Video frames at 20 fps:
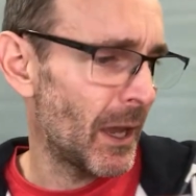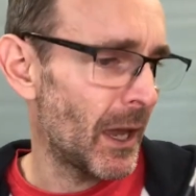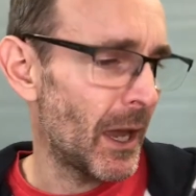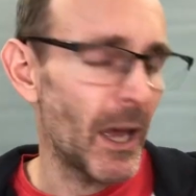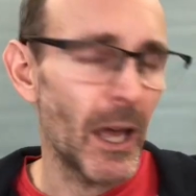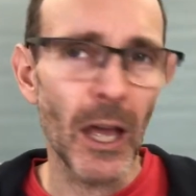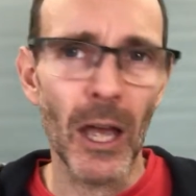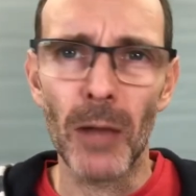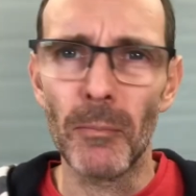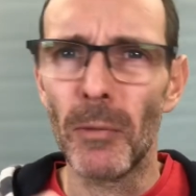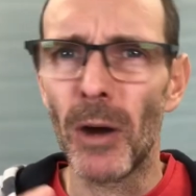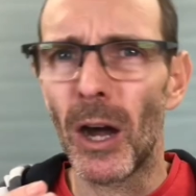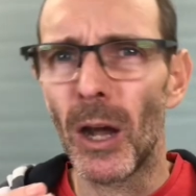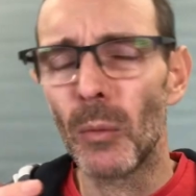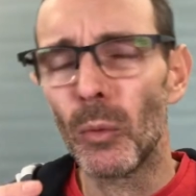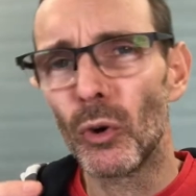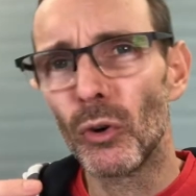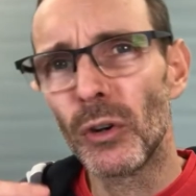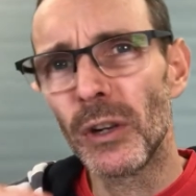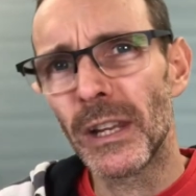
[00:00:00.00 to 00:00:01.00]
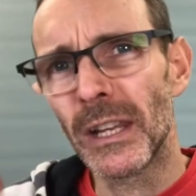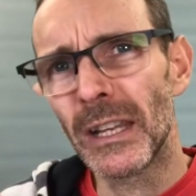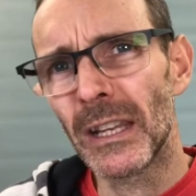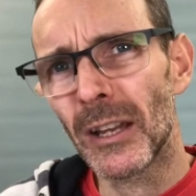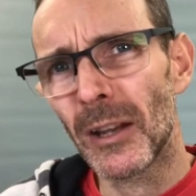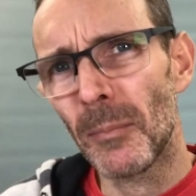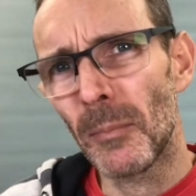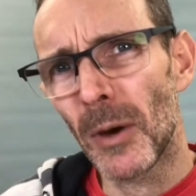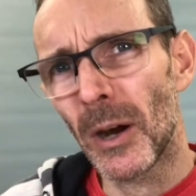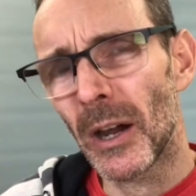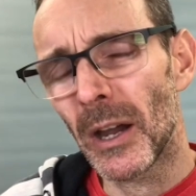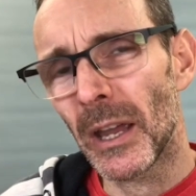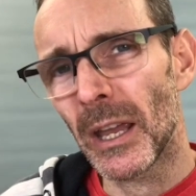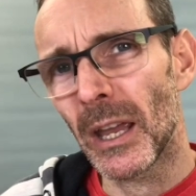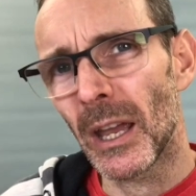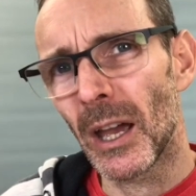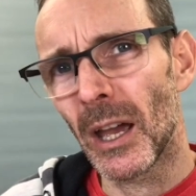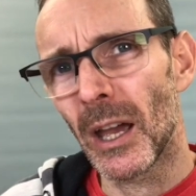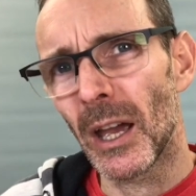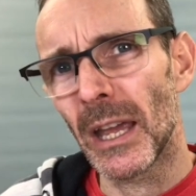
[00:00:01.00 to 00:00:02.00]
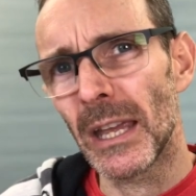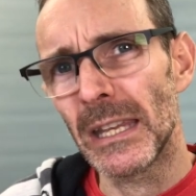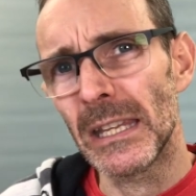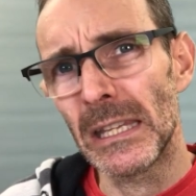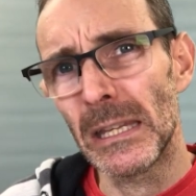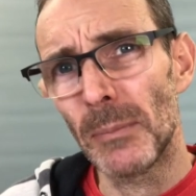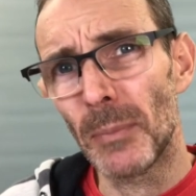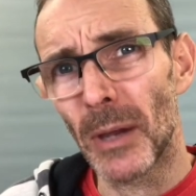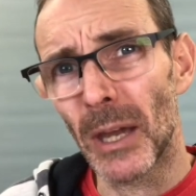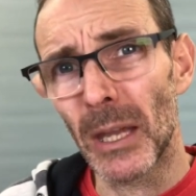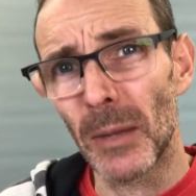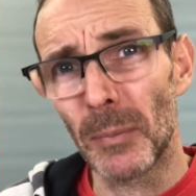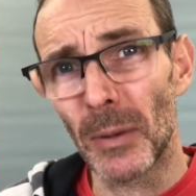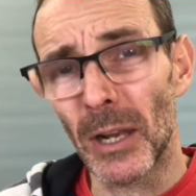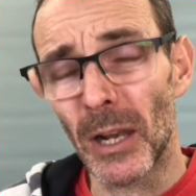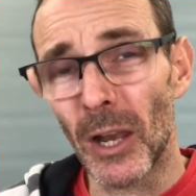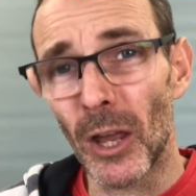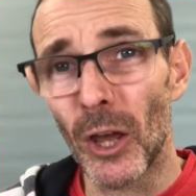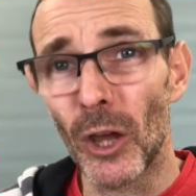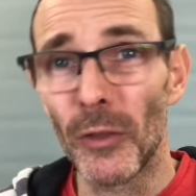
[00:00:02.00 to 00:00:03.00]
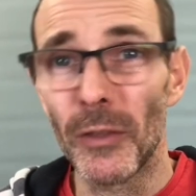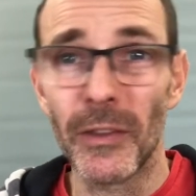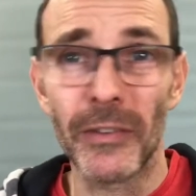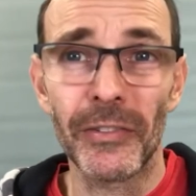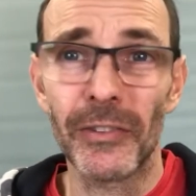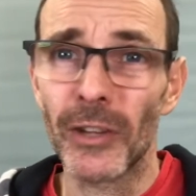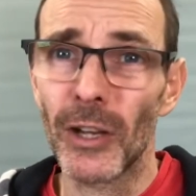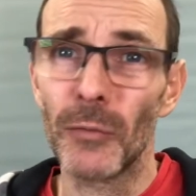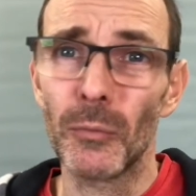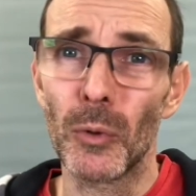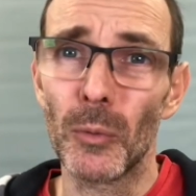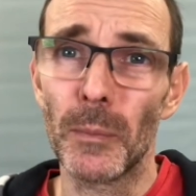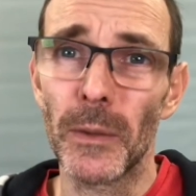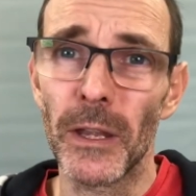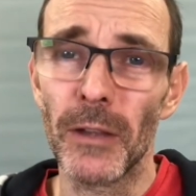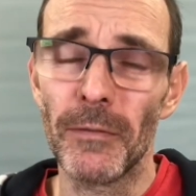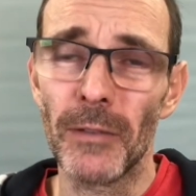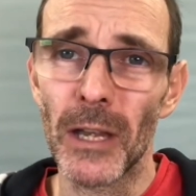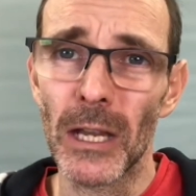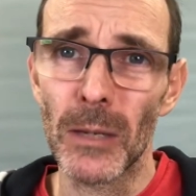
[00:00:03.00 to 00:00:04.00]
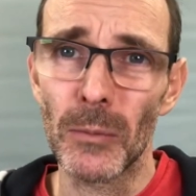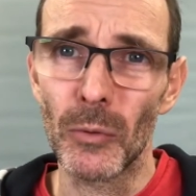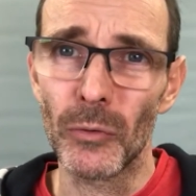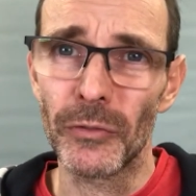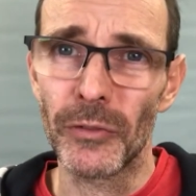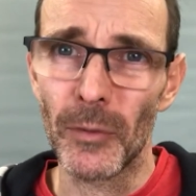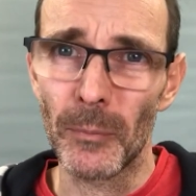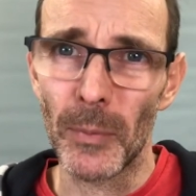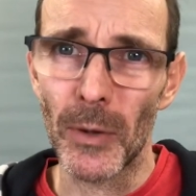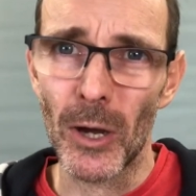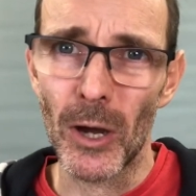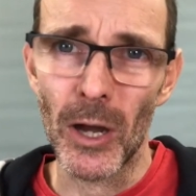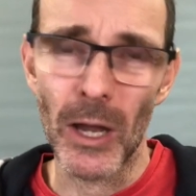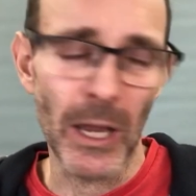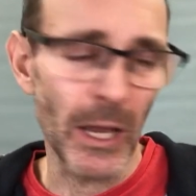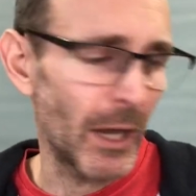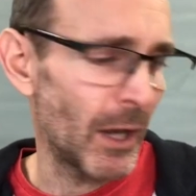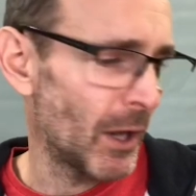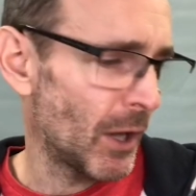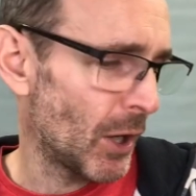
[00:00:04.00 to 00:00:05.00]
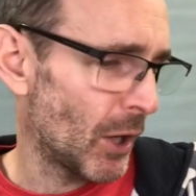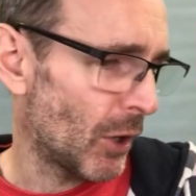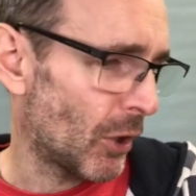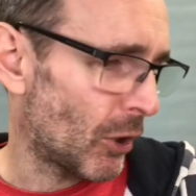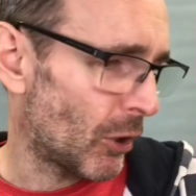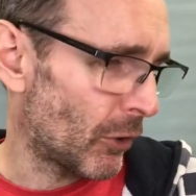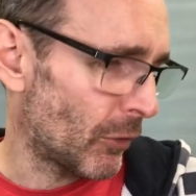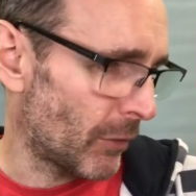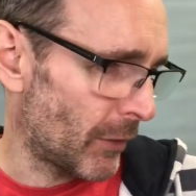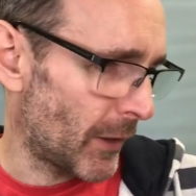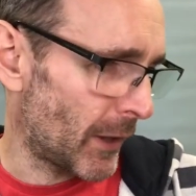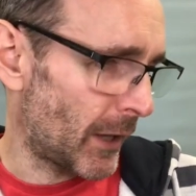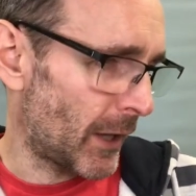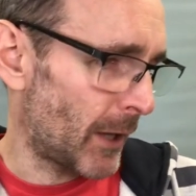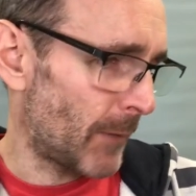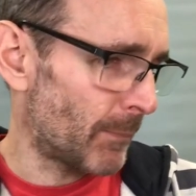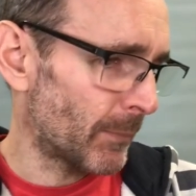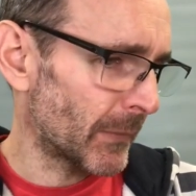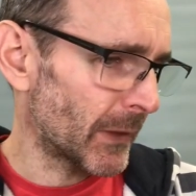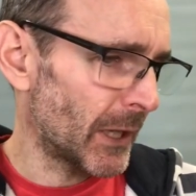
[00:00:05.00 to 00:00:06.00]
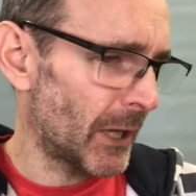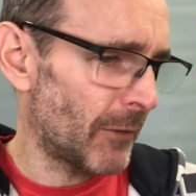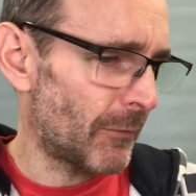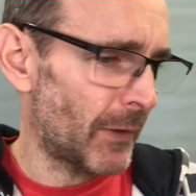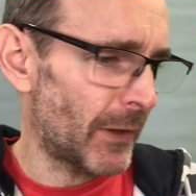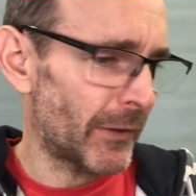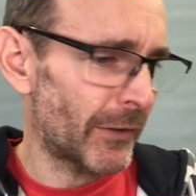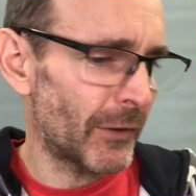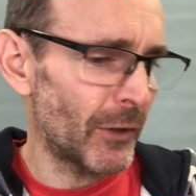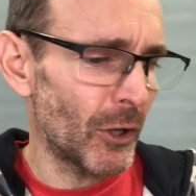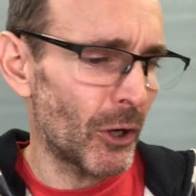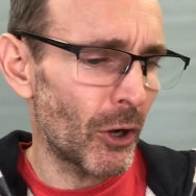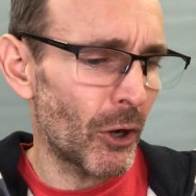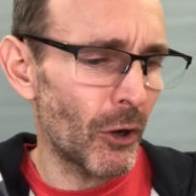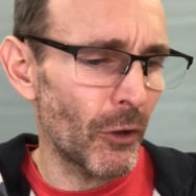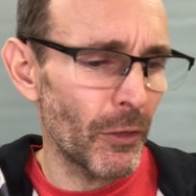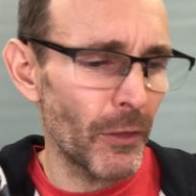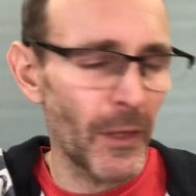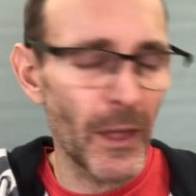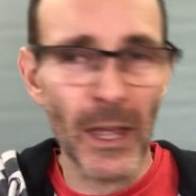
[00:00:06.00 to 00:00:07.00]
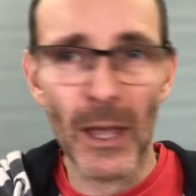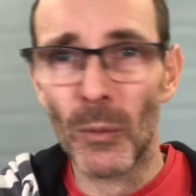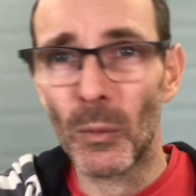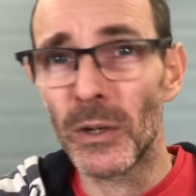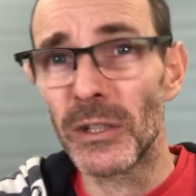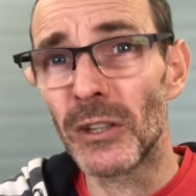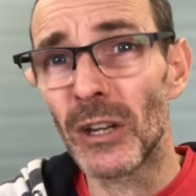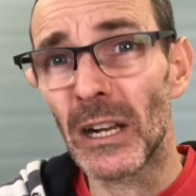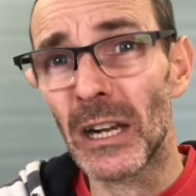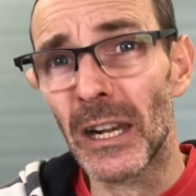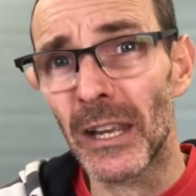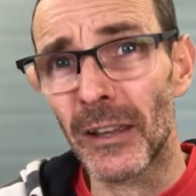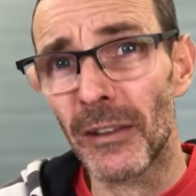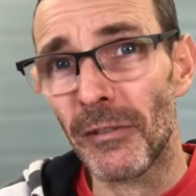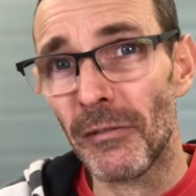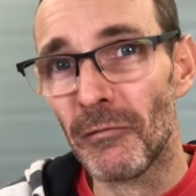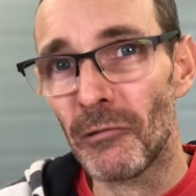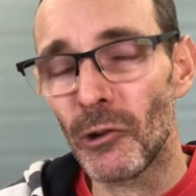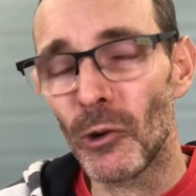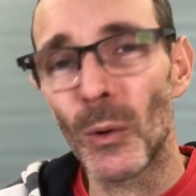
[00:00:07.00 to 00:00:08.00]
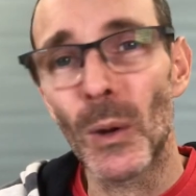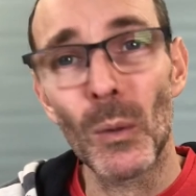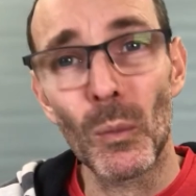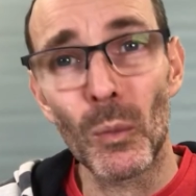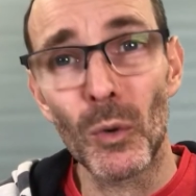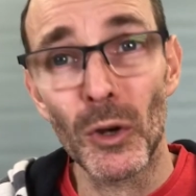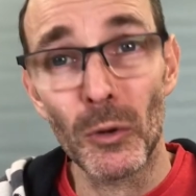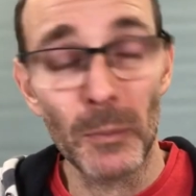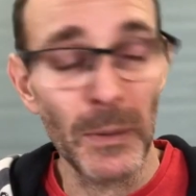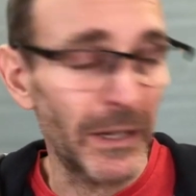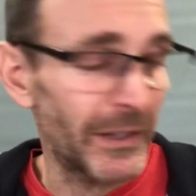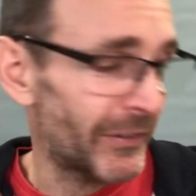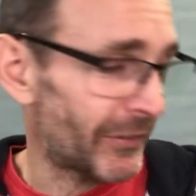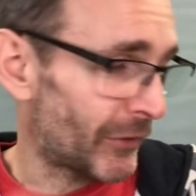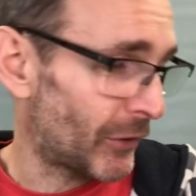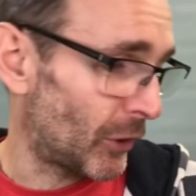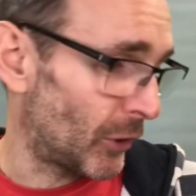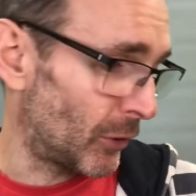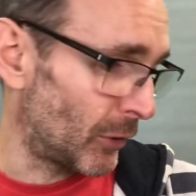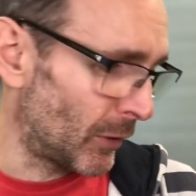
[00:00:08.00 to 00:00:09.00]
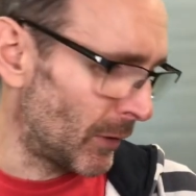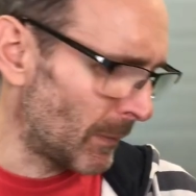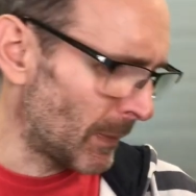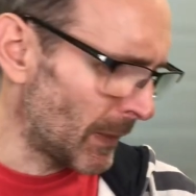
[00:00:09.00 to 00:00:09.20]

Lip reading: I will link my eBay below. This stuff will be available to buy on there. If it's not on there when you click through, it will be soon.